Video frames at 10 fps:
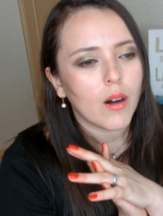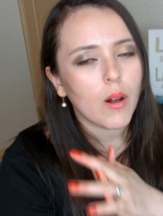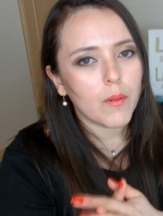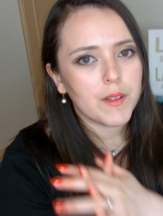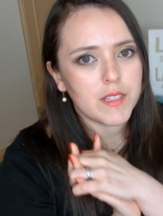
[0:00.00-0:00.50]

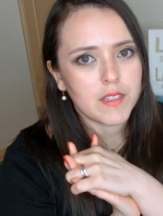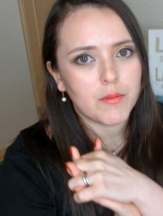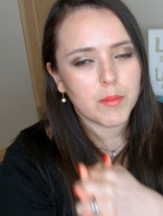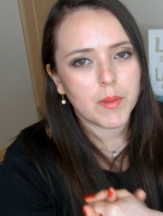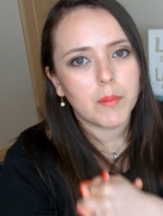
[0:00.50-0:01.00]
always
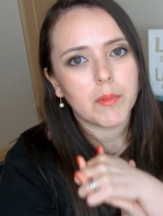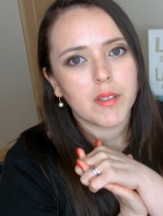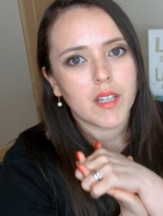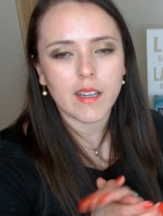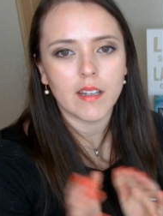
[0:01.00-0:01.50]
remember
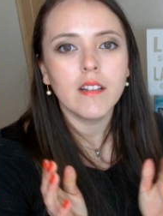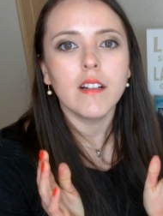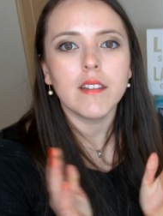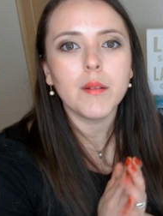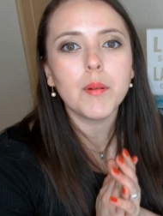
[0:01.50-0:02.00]
this.
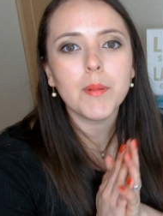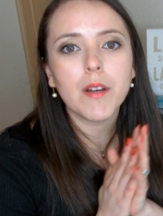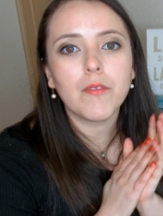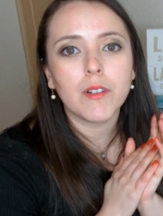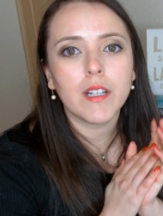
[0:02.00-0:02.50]
Never be
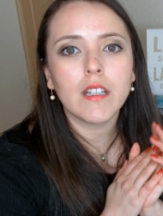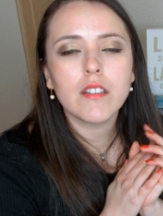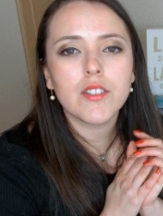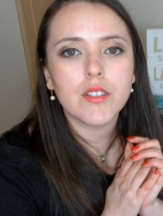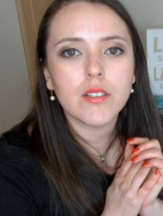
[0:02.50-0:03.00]
afraid
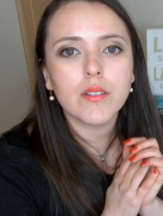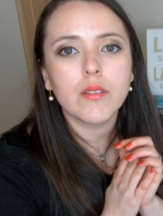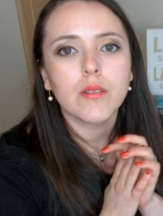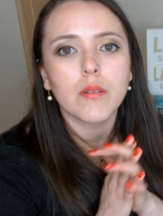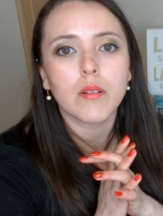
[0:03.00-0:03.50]

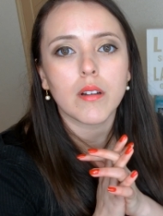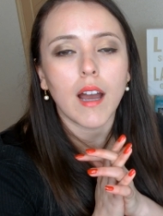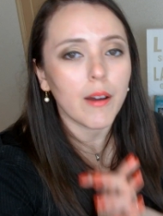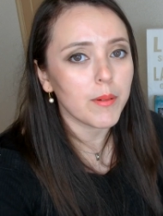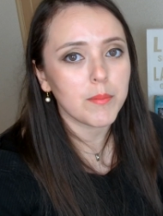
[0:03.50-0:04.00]
to
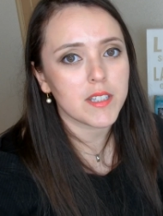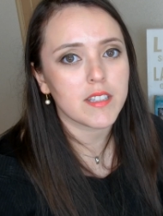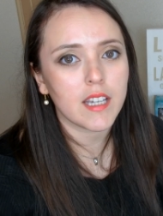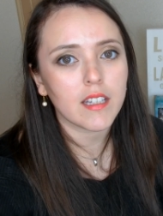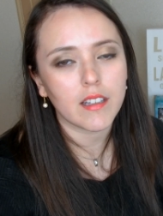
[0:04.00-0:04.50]
have a
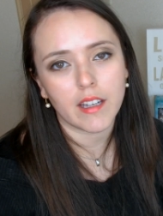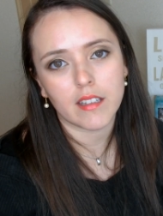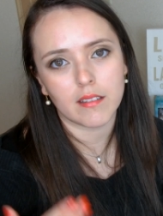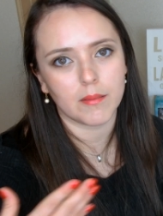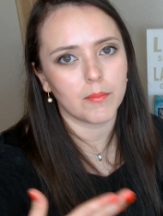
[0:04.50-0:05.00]
mistake
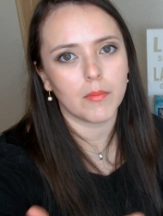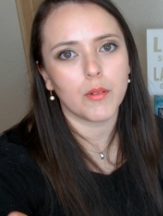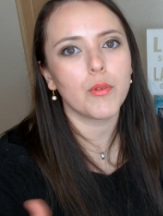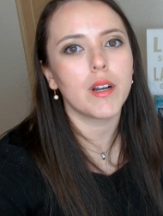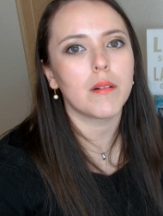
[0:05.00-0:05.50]
like
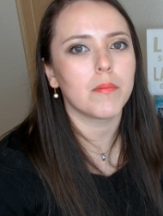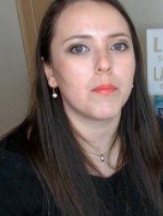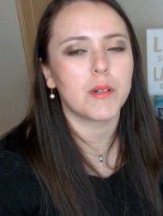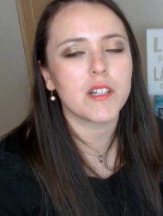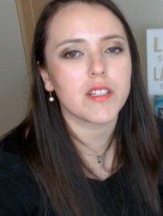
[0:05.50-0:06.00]
we're
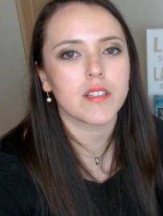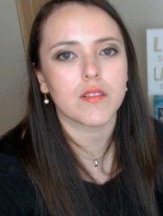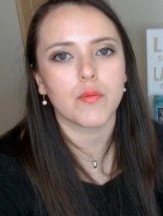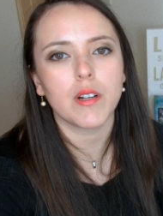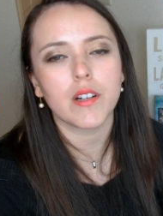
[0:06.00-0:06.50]

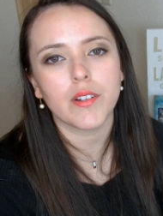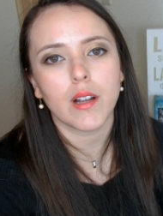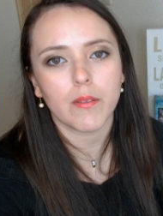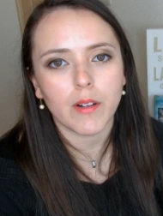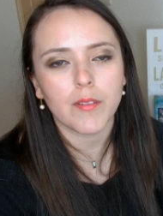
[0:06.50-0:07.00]
persons, we're
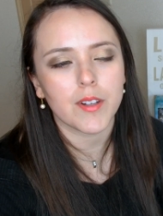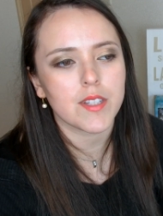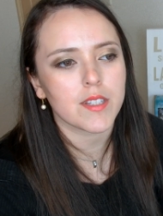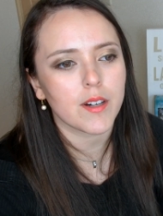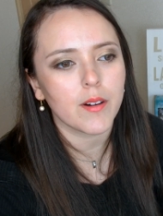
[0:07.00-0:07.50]
not
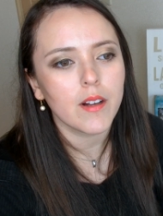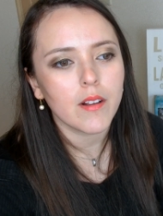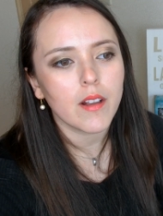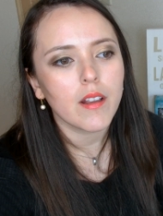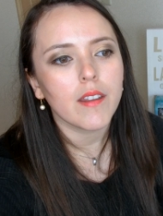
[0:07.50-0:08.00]
robots. So
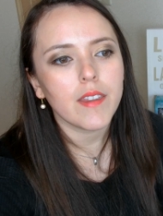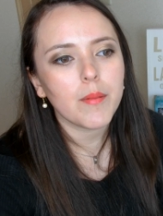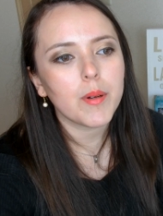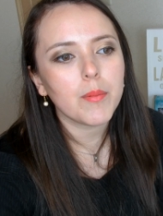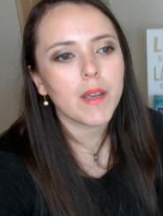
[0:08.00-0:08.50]

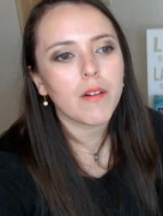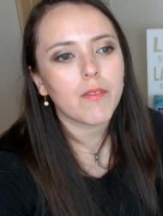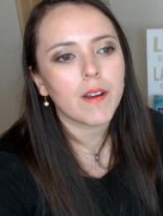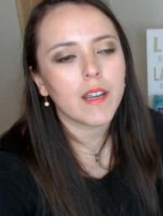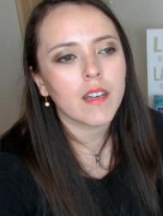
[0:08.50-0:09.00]
never be
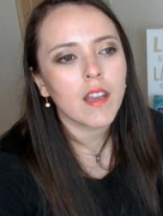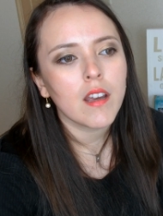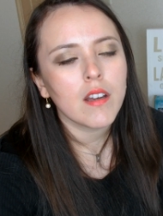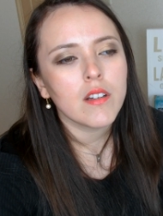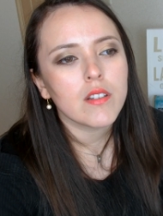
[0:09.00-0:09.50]
afraid
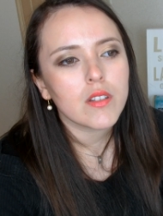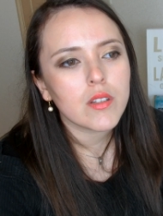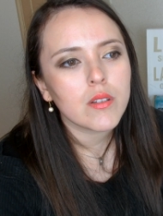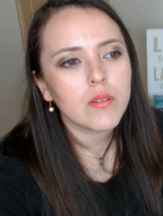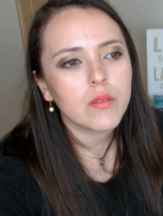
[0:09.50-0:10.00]

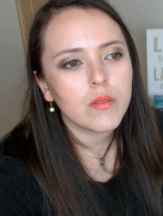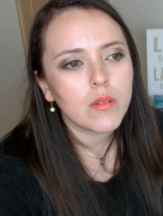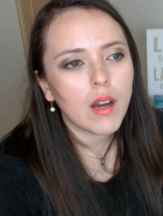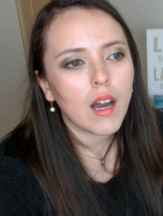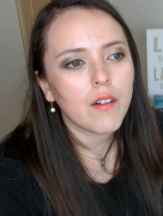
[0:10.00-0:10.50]

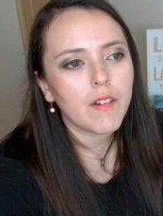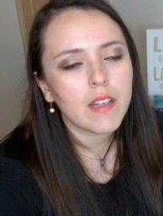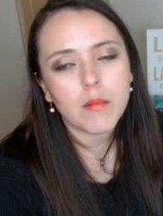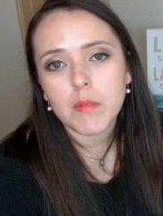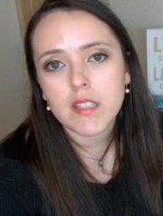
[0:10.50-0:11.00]
to have
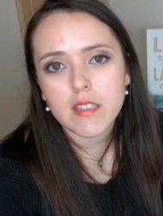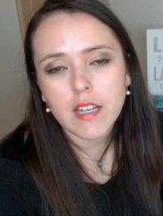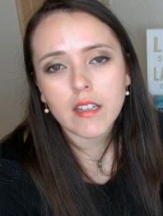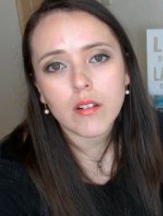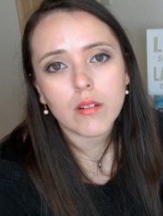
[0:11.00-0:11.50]
any
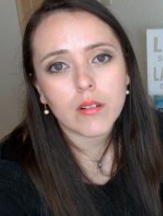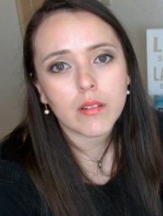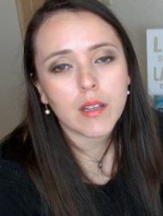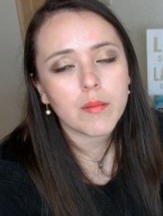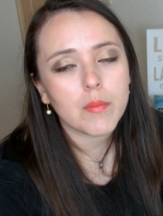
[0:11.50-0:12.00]
mistake or
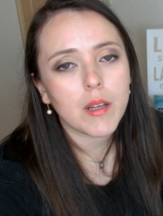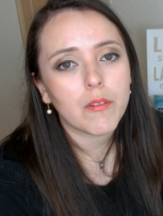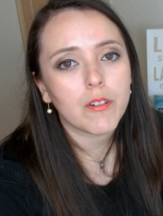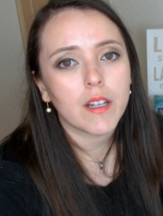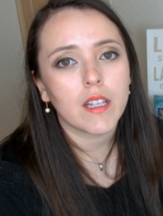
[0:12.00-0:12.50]
never be
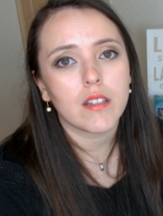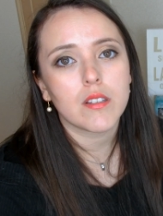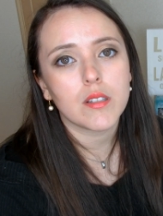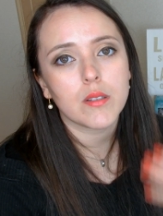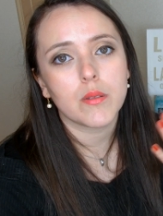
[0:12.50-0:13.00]
afraid
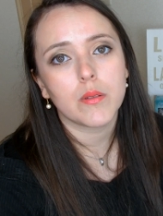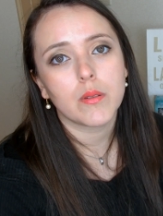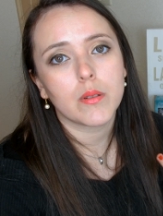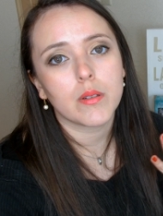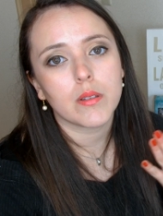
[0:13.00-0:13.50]

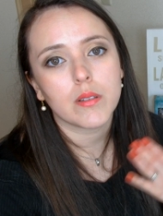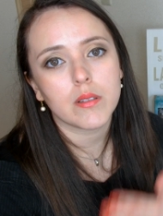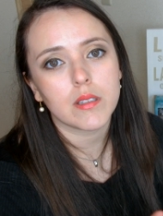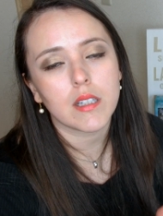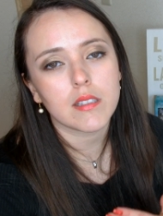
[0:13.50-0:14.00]
to
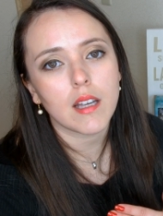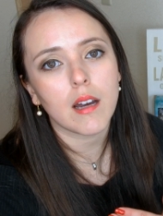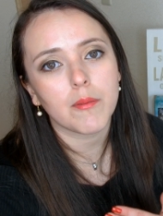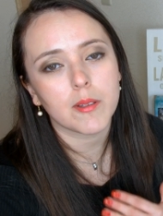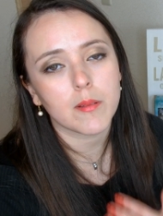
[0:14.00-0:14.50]
just
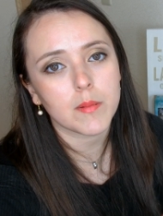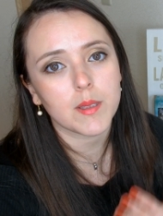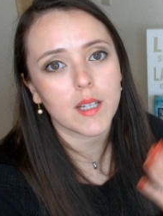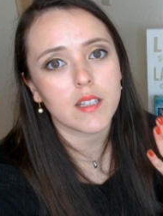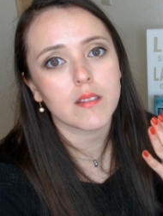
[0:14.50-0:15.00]
have
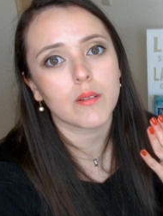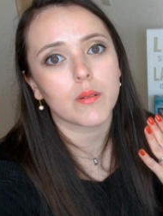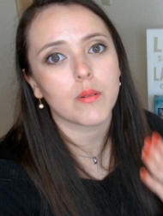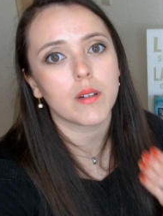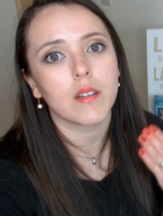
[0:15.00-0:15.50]
something that it's
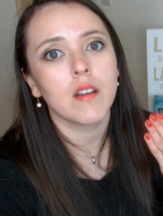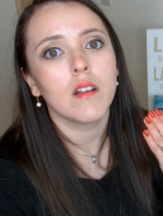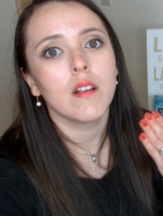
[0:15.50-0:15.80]
not going